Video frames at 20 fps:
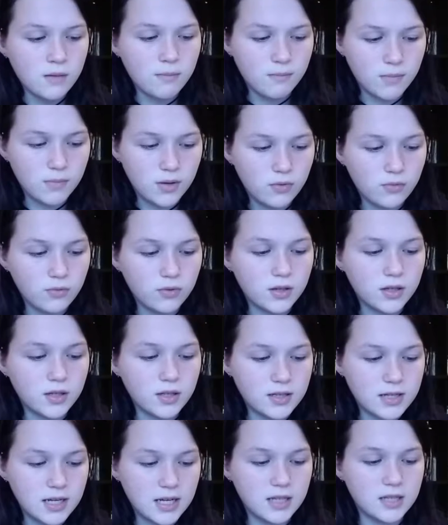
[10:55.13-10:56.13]
Mew
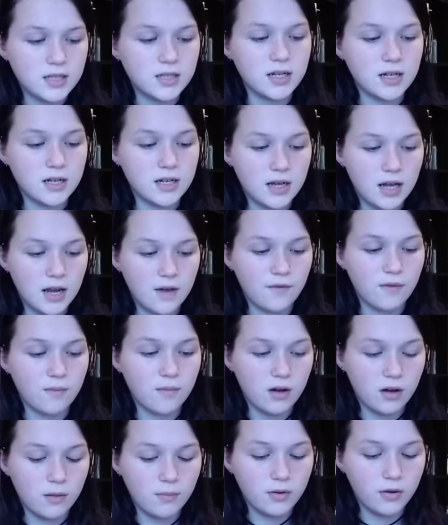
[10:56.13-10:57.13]
contains DNA from
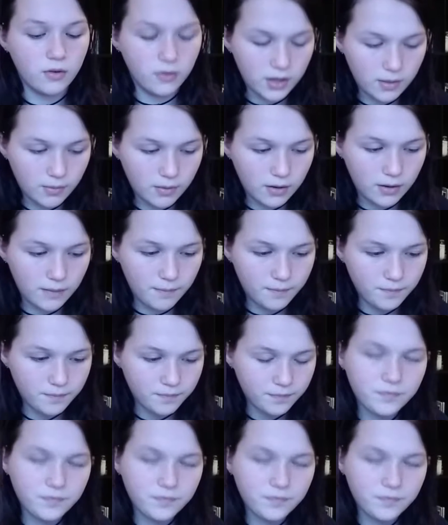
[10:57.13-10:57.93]
all Pokemon.